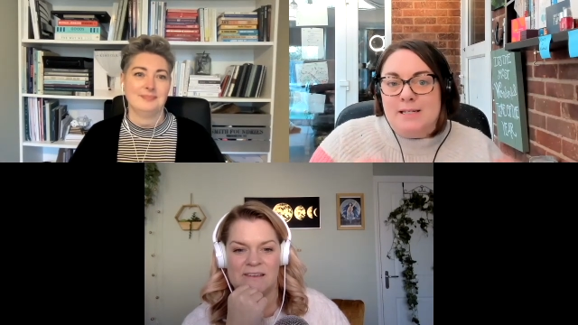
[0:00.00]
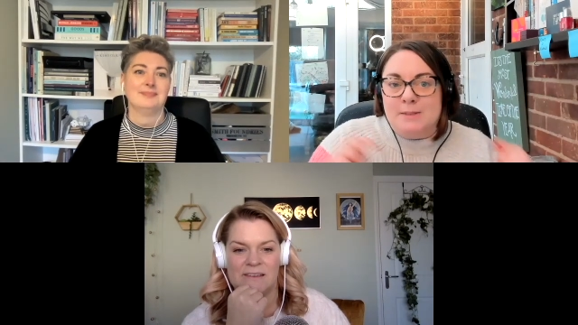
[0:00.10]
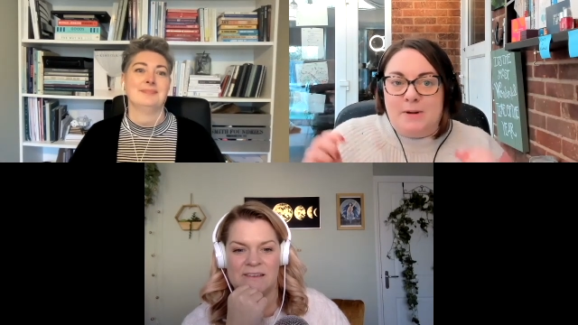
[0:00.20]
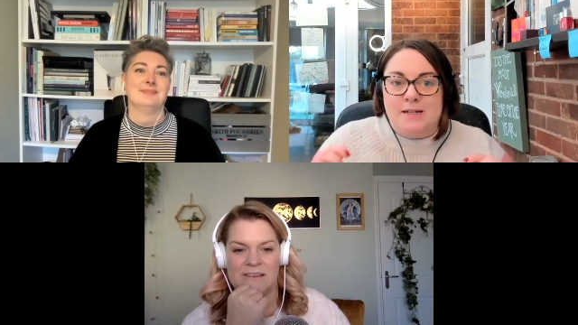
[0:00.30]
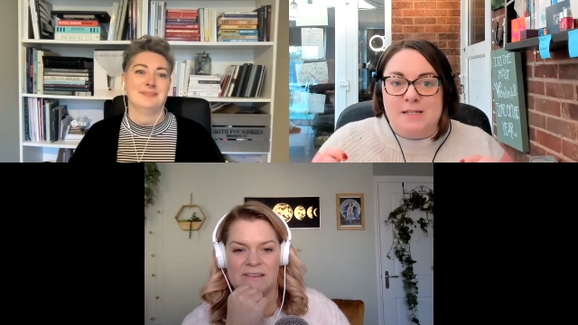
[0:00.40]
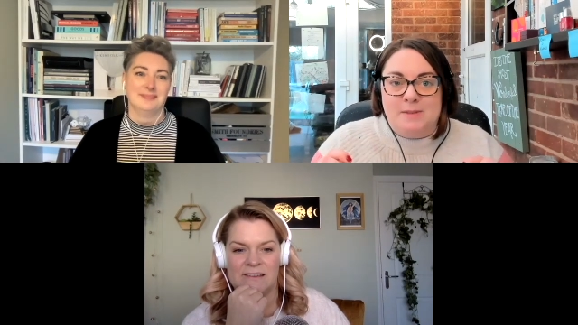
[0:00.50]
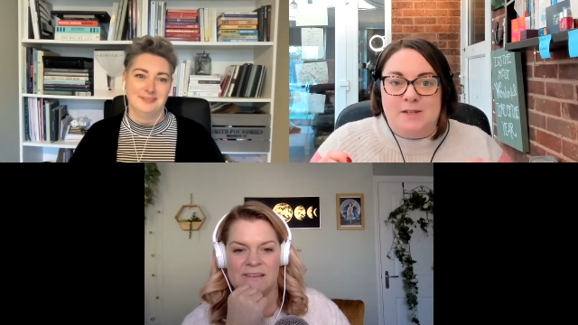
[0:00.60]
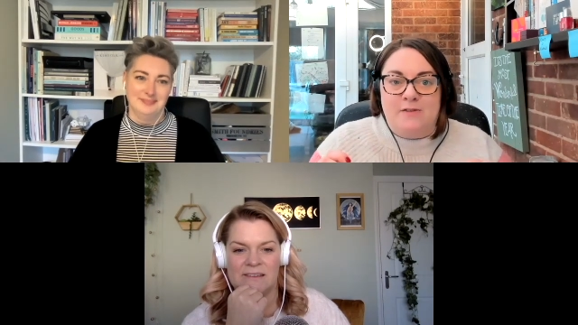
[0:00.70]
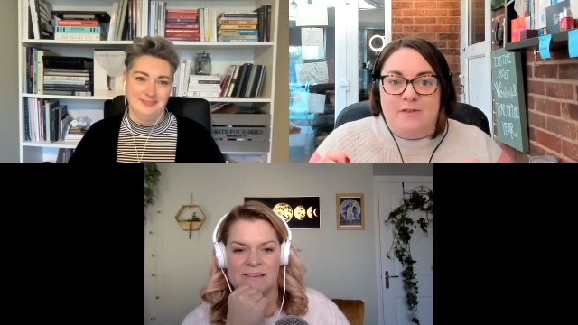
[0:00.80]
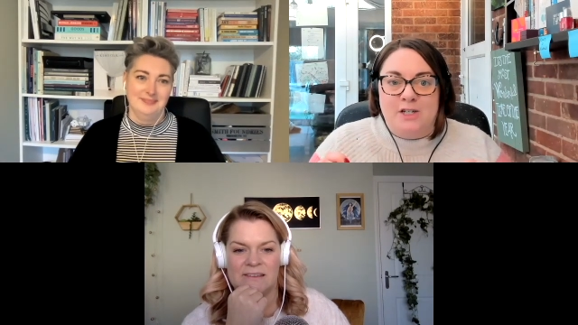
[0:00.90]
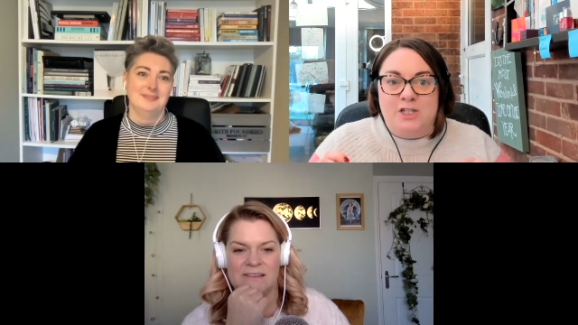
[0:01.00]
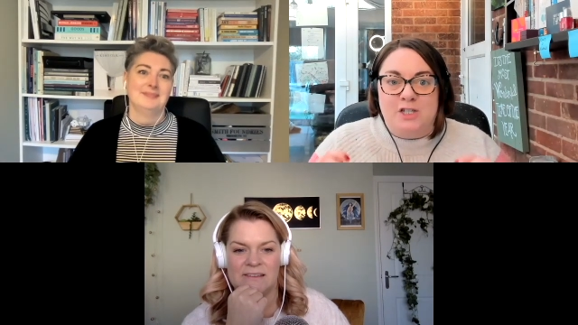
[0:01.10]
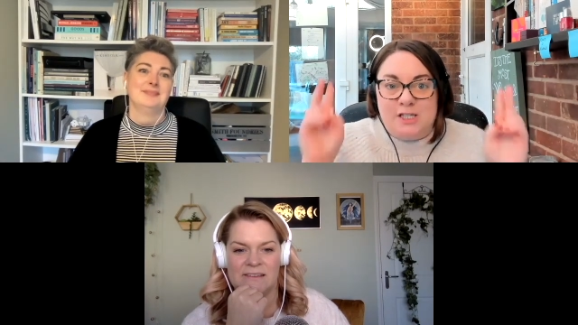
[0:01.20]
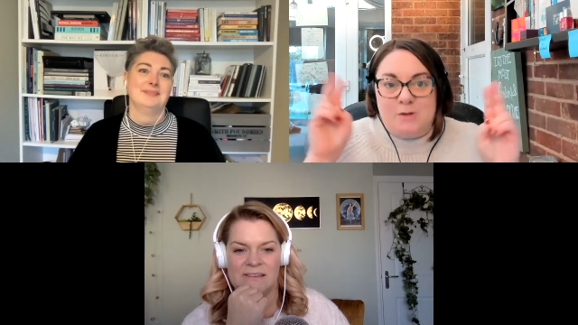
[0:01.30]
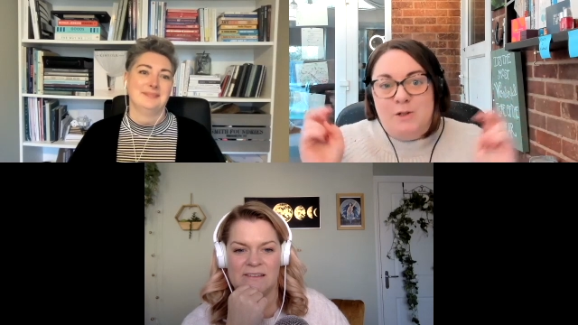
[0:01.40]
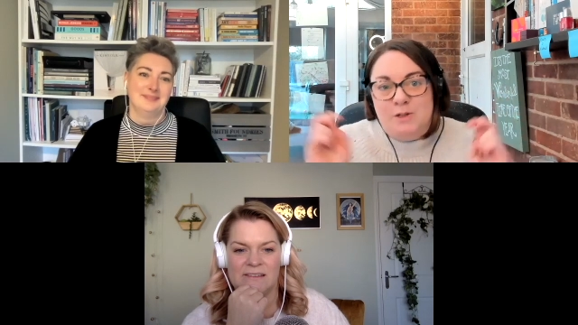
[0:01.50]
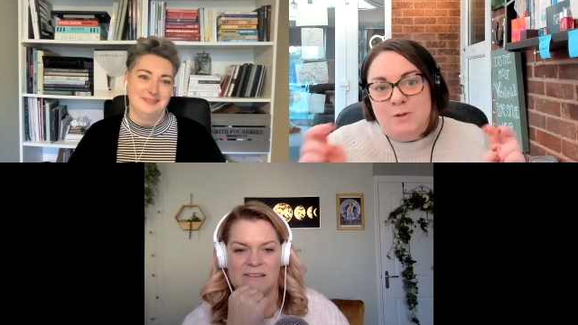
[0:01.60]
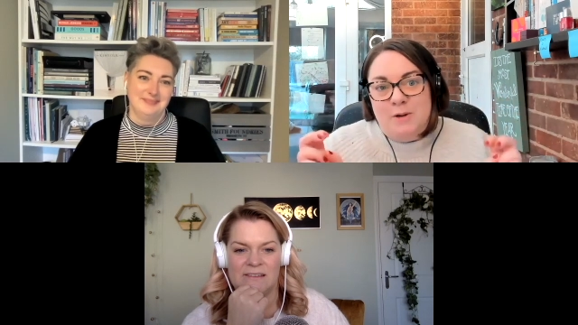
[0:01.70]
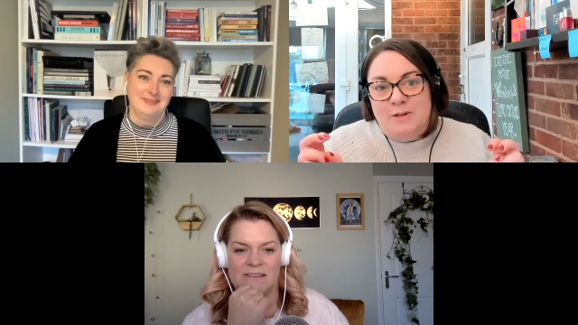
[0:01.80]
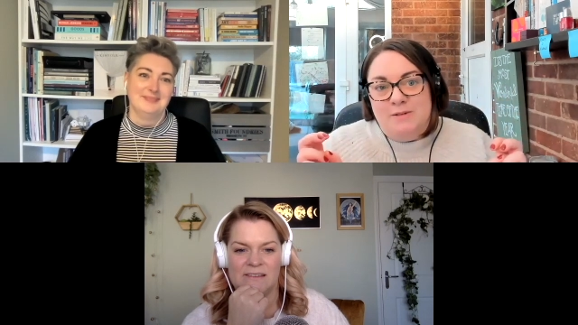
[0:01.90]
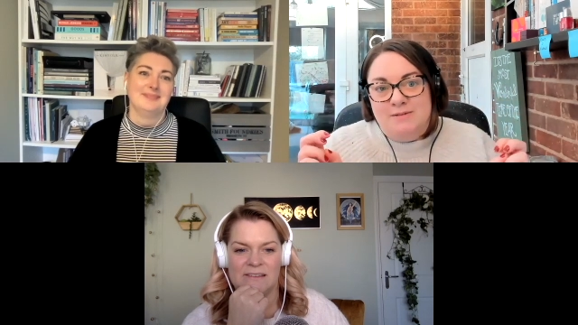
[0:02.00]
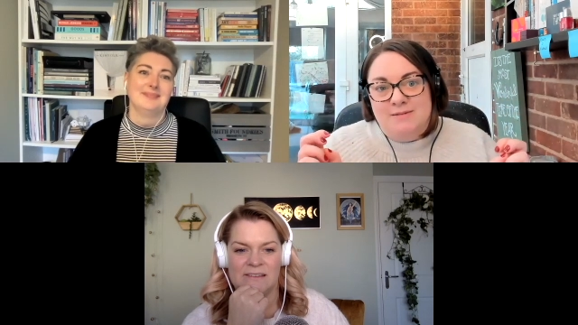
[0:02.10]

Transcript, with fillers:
Speaker 1: to buy some stuff for lunch that's quote unquote